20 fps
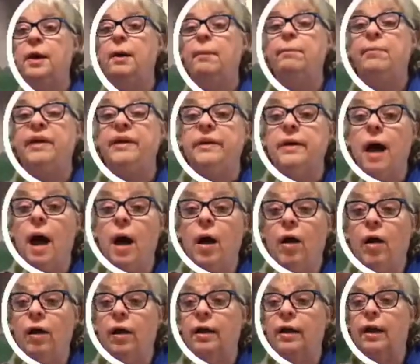But, y'all,
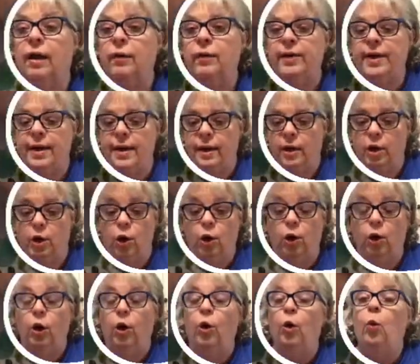okay,
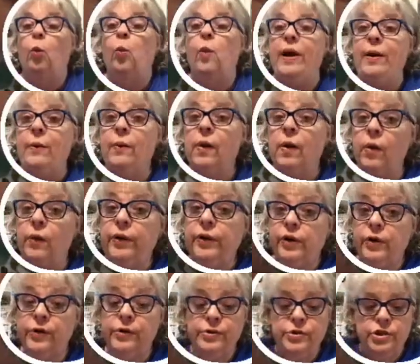we were on a
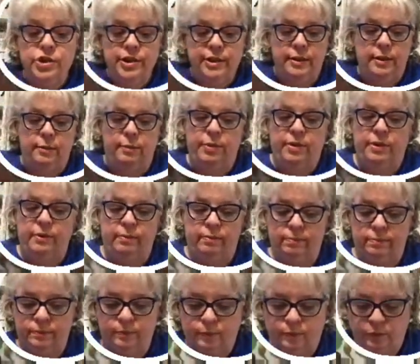cruise ship.
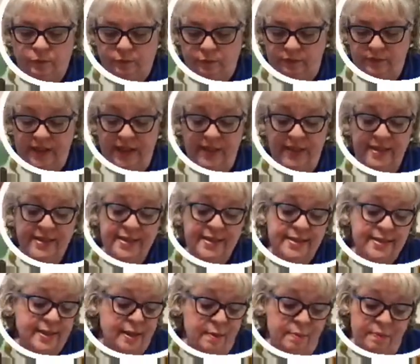Now, this is
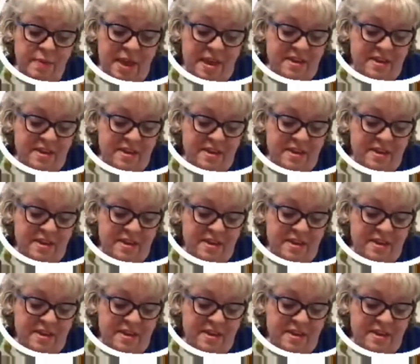something...